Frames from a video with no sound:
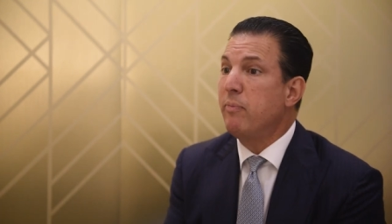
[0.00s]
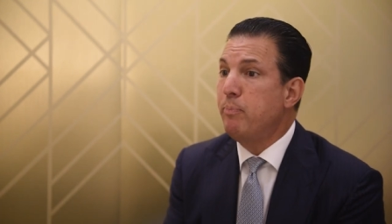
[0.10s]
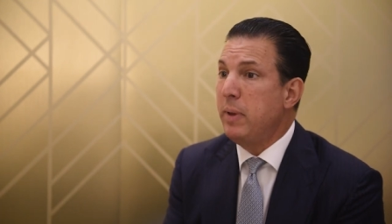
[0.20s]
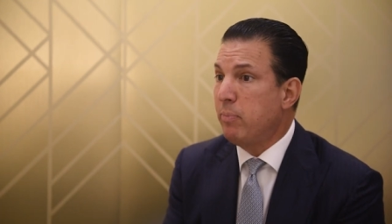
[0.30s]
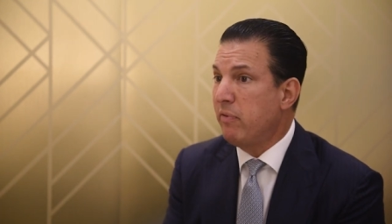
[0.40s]

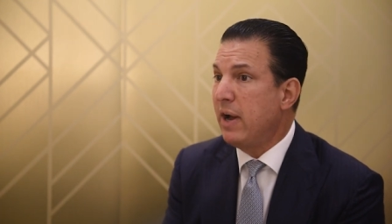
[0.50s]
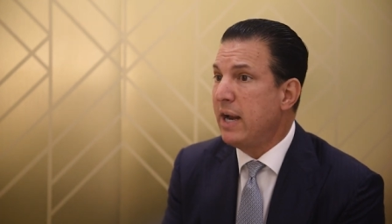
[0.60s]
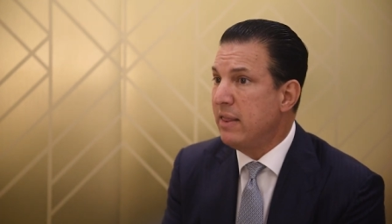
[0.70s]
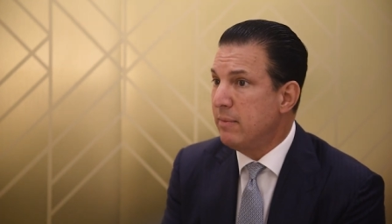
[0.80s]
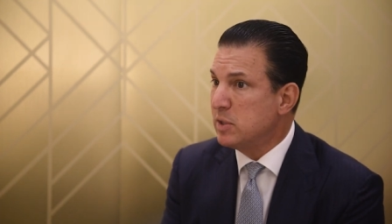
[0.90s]
be
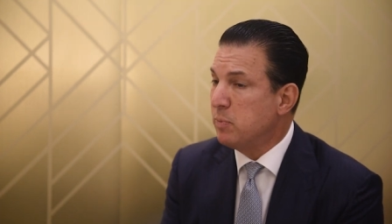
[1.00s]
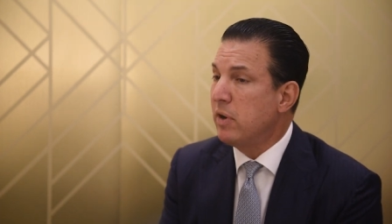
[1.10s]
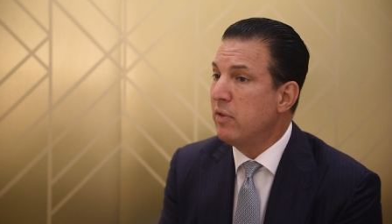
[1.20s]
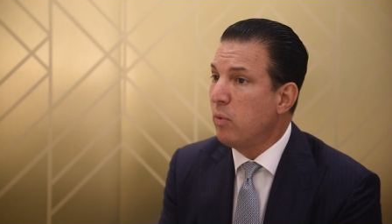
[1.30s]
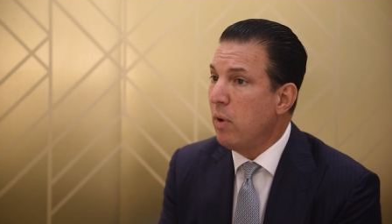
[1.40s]
providing them as
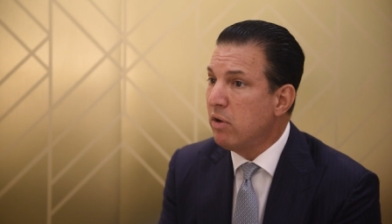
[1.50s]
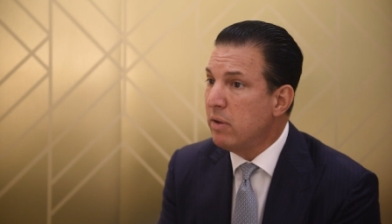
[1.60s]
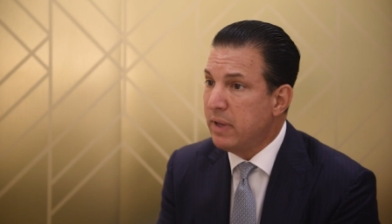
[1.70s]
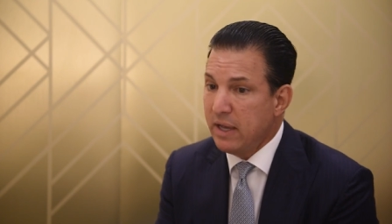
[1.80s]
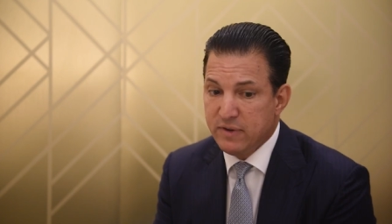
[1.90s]
part of their
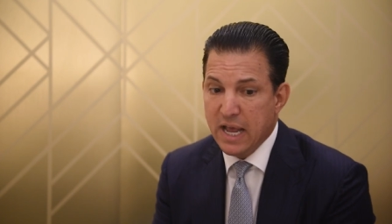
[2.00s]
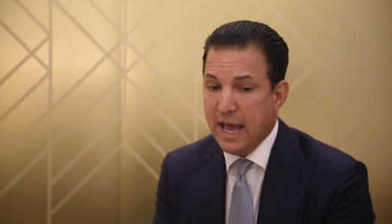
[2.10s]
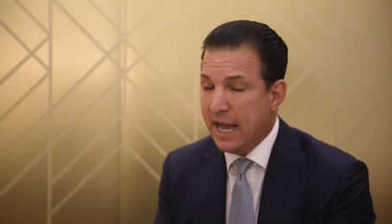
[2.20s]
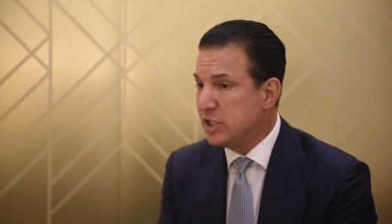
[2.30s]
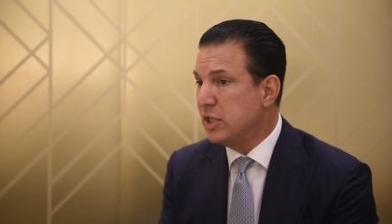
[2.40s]
welcome gift,
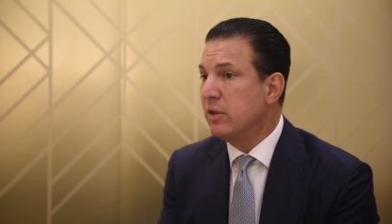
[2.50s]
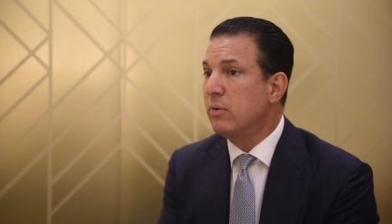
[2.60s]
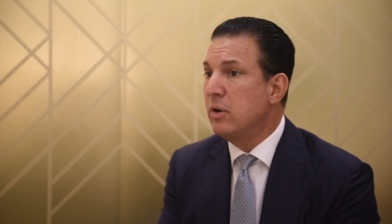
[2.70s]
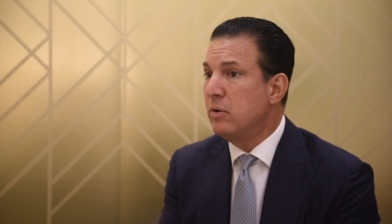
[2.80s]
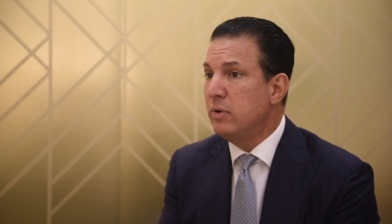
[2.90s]
actually
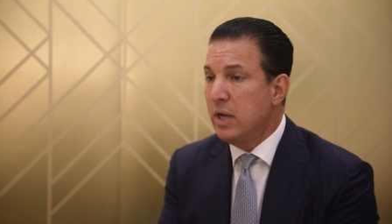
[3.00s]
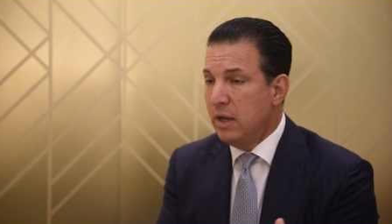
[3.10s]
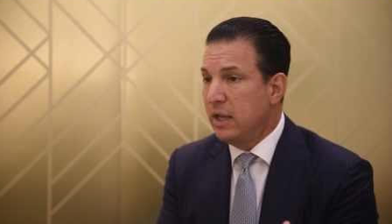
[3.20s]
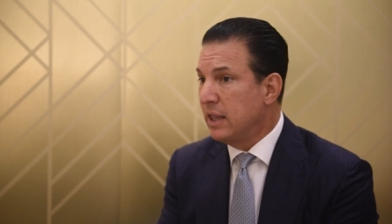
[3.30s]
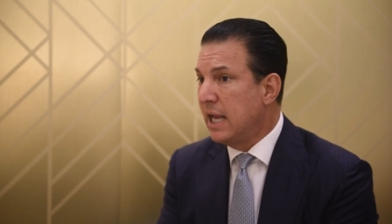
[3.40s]
their own
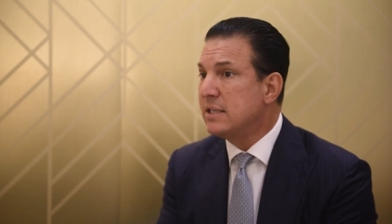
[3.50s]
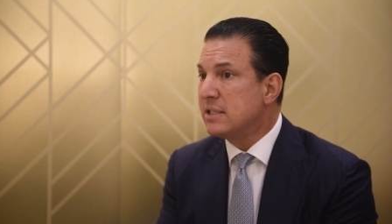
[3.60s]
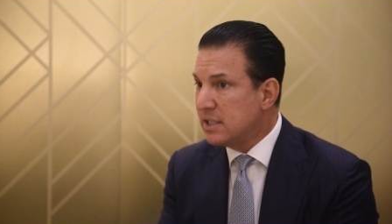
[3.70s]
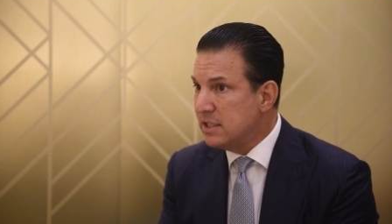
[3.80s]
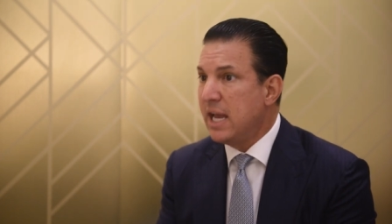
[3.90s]

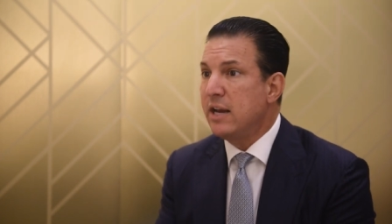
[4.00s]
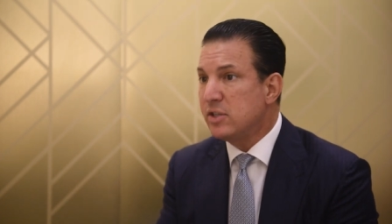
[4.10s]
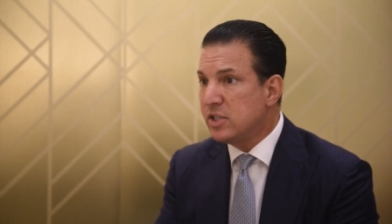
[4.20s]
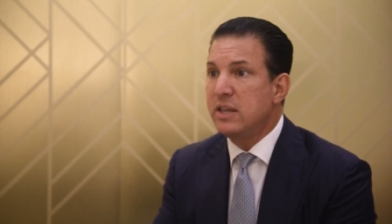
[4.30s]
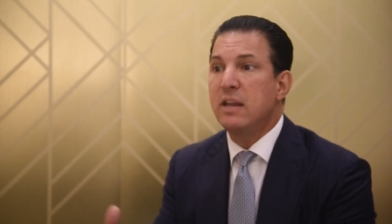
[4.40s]
Atlantis
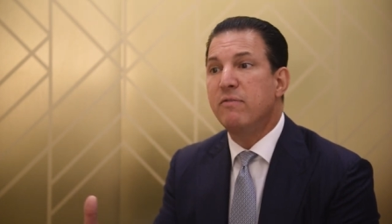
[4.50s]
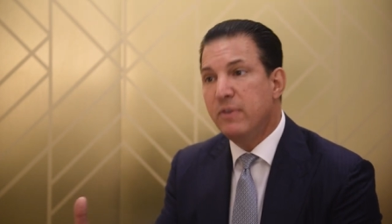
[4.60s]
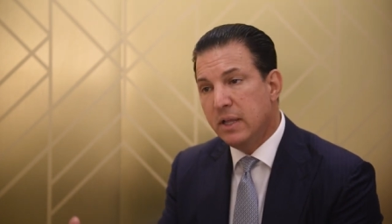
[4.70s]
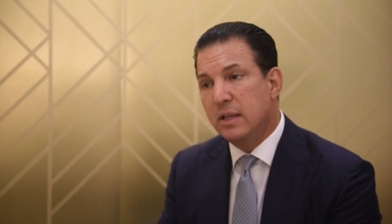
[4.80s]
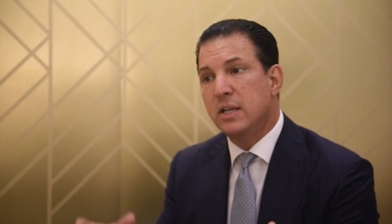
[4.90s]
containers to then
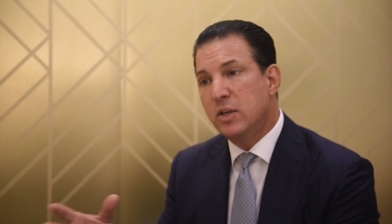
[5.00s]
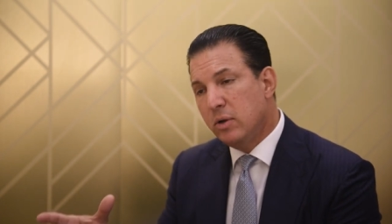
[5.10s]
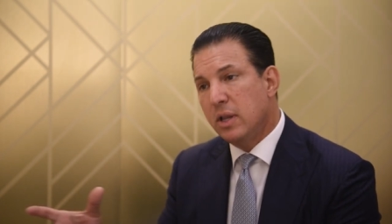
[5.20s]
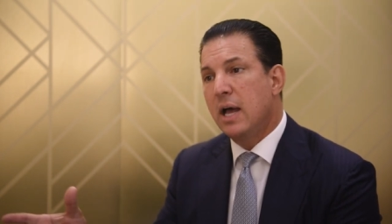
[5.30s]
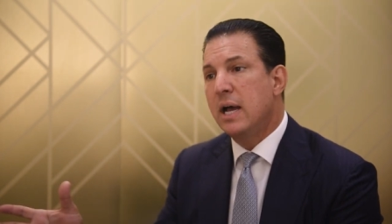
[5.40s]
fill and
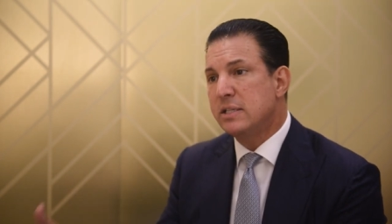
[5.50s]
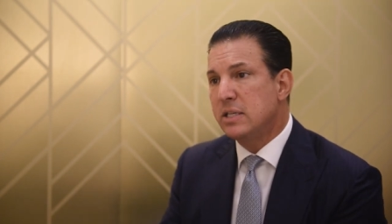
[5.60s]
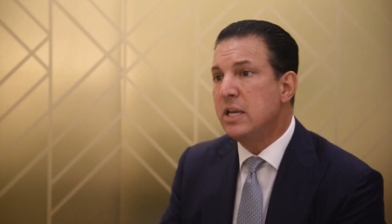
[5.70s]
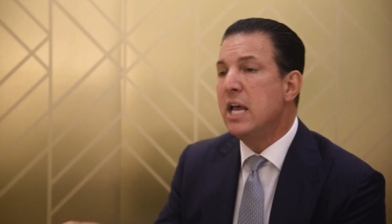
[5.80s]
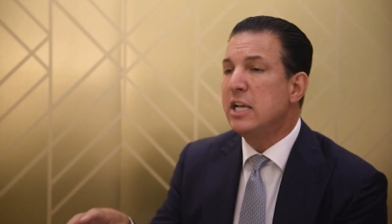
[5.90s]
utilize.
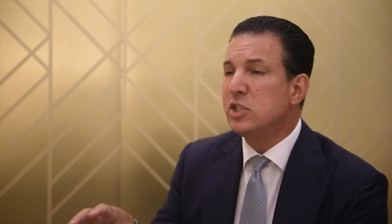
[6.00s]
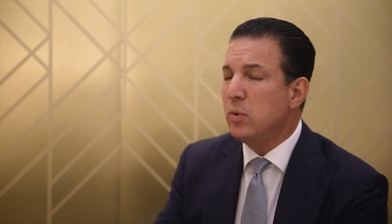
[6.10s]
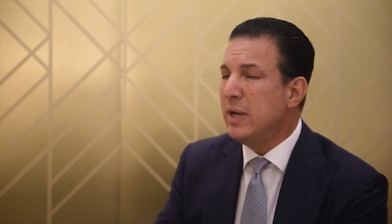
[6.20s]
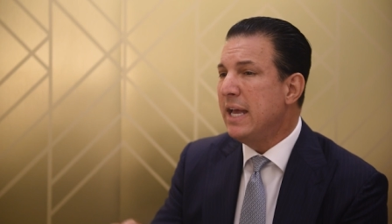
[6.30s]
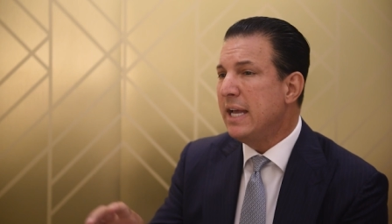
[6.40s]
And
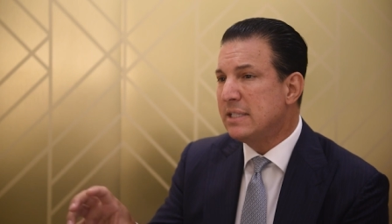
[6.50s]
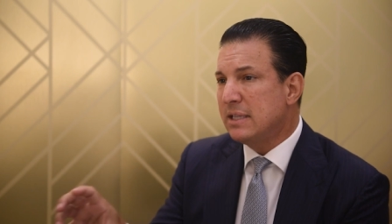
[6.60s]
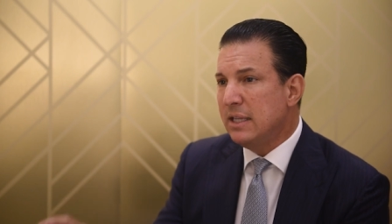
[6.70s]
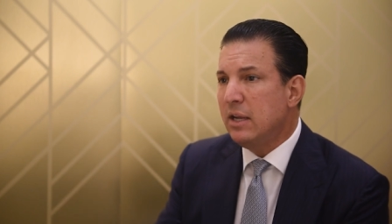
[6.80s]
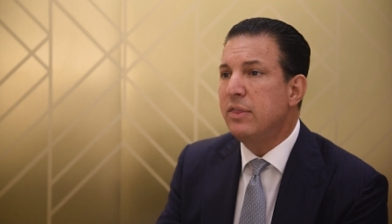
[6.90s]
so it's
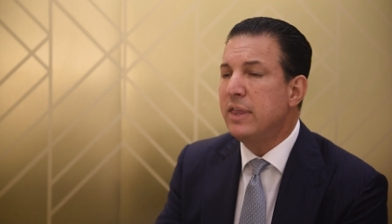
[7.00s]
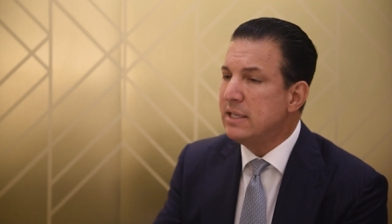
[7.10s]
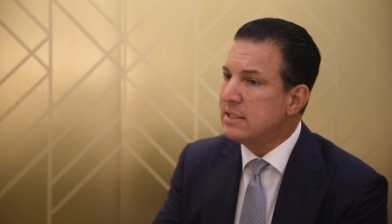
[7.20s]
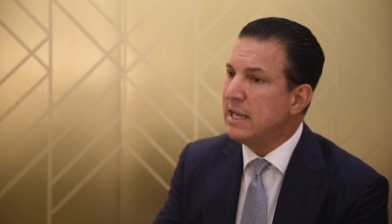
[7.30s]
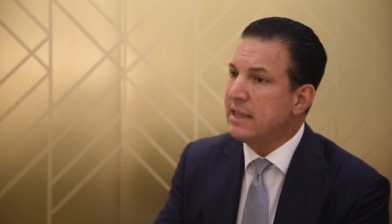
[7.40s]
little
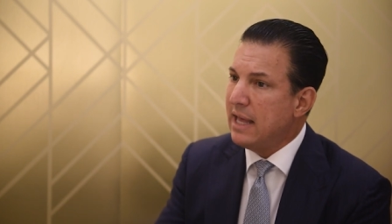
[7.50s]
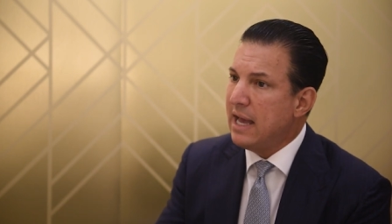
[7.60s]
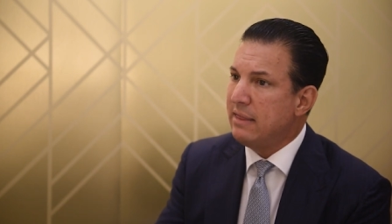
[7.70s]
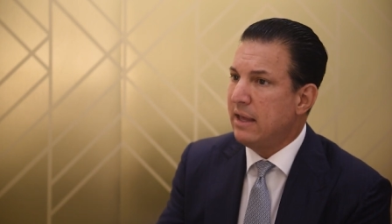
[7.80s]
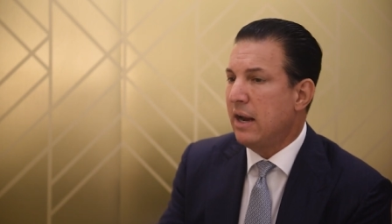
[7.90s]
things like
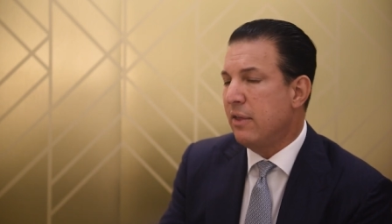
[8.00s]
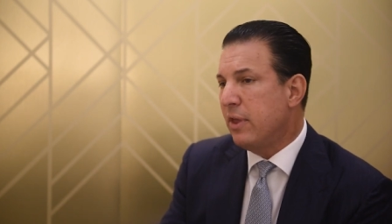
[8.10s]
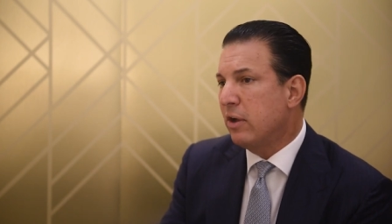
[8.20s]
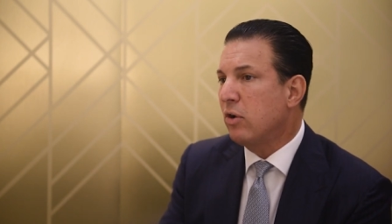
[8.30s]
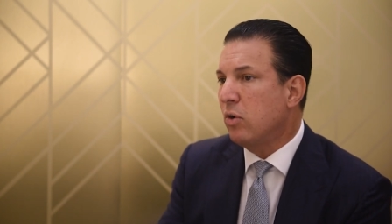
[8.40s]
that that I
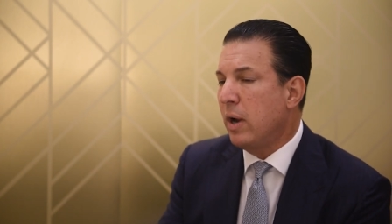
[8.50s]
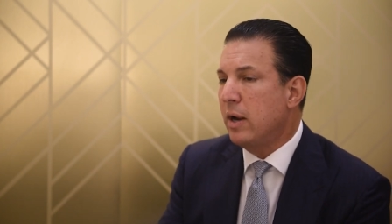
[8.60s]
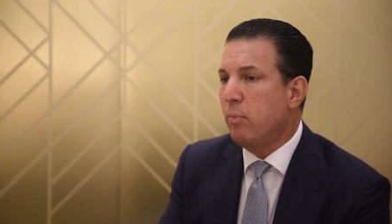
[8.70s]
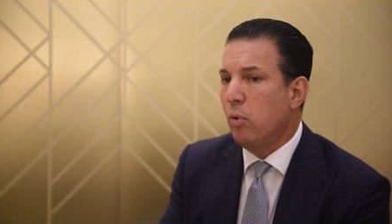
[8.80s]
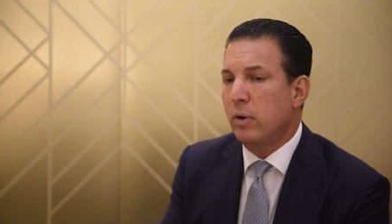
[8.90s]
think are quite
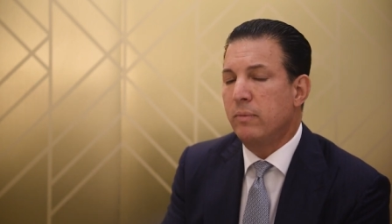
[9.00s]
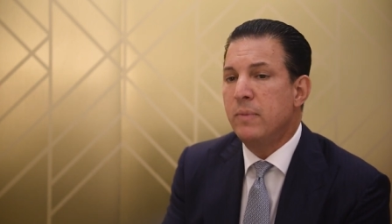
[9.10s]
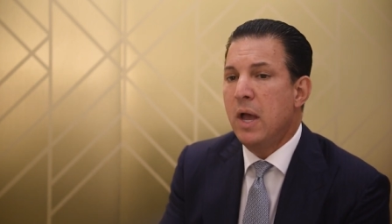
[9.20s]
important.